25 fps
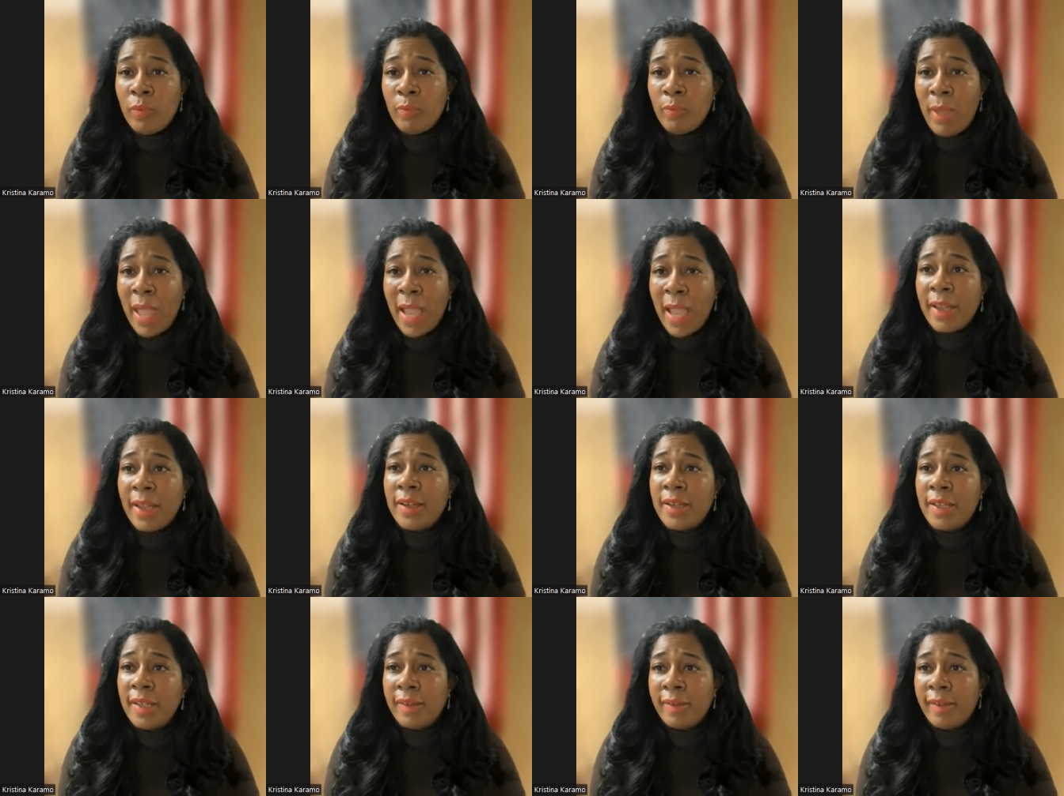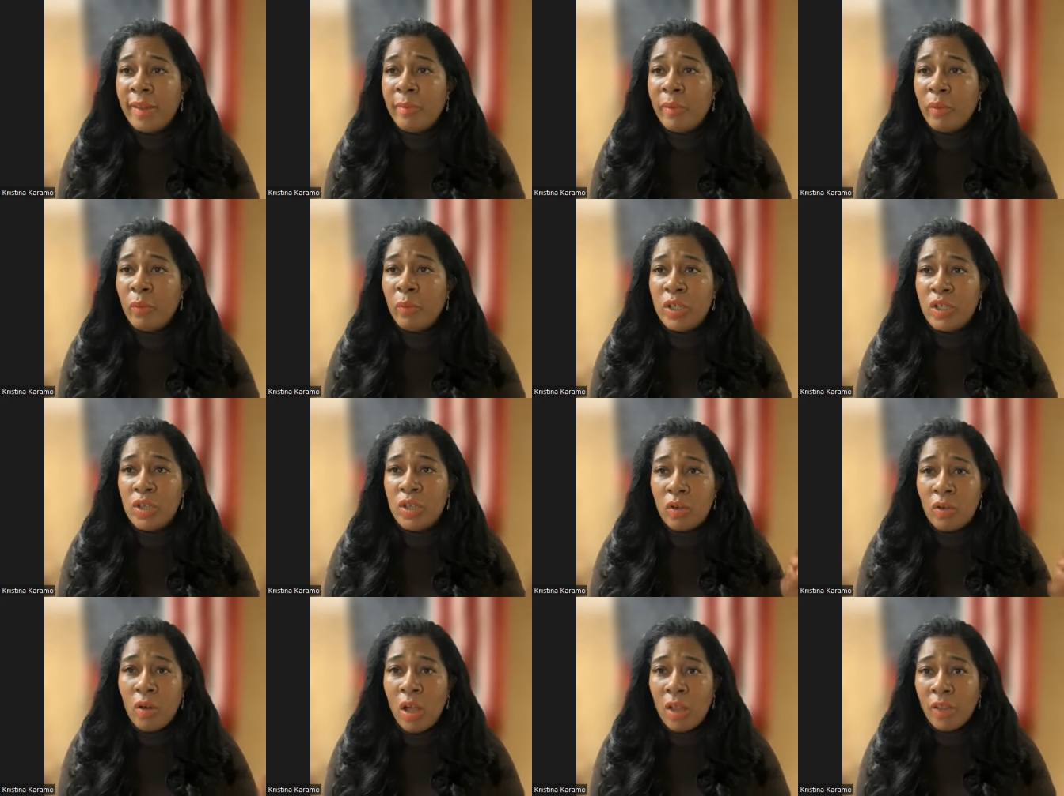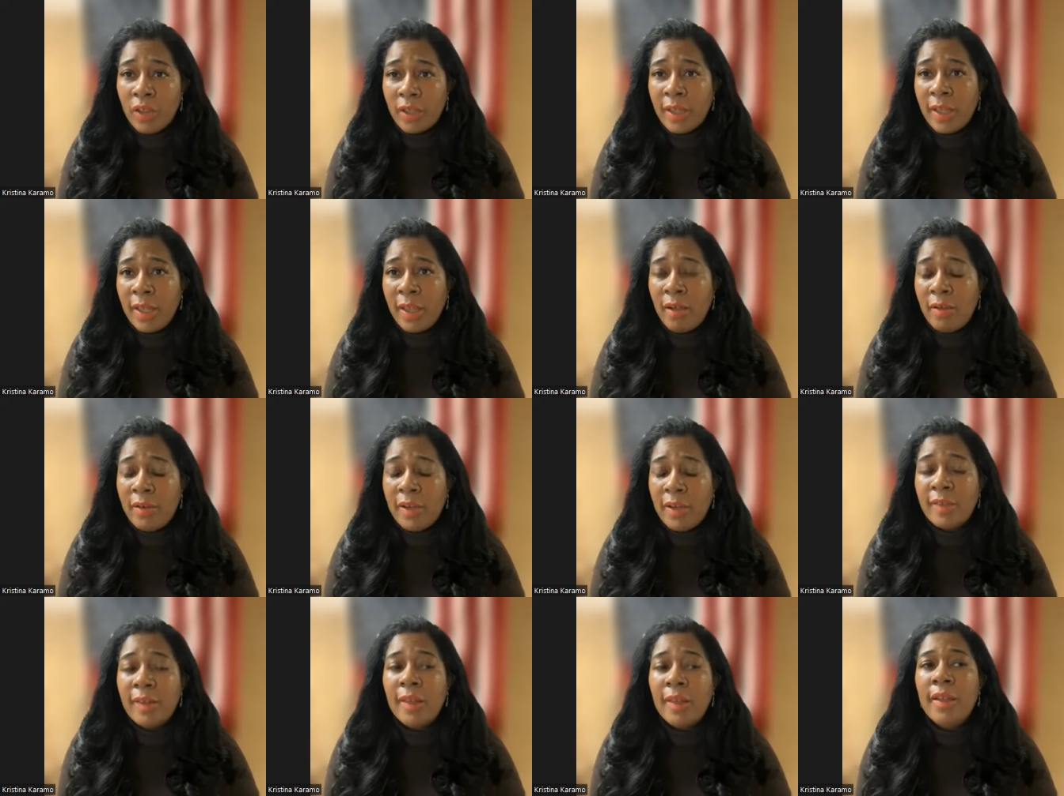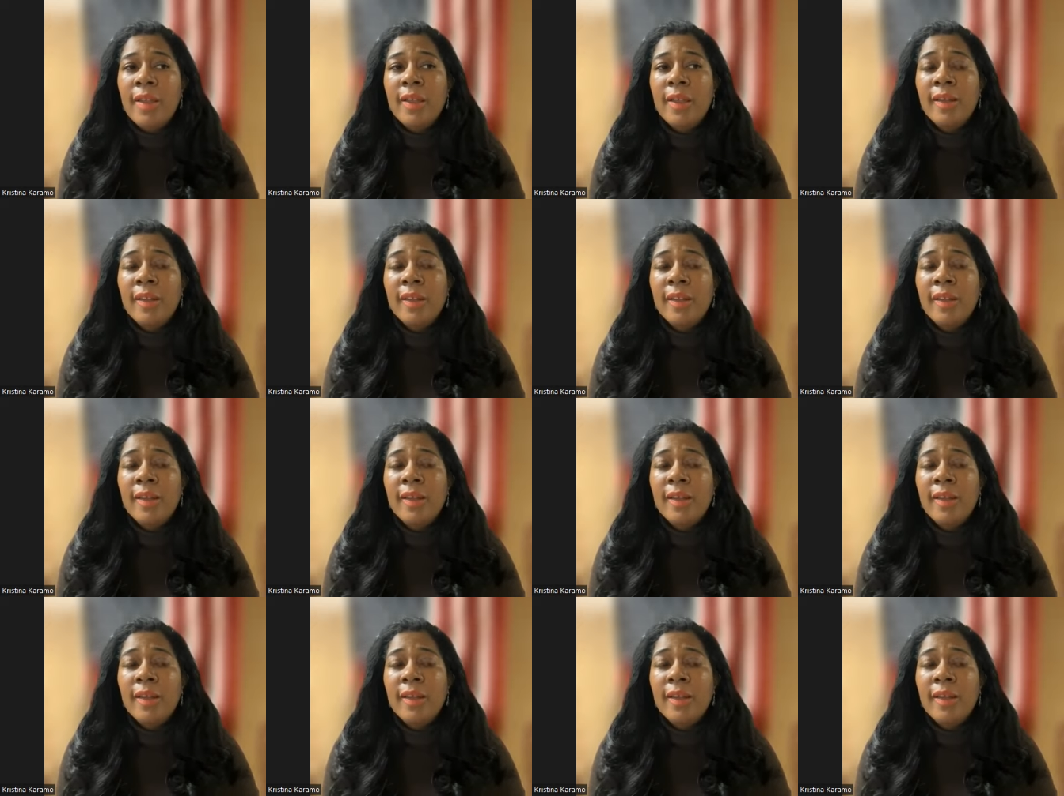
Back in December, we told all the counties,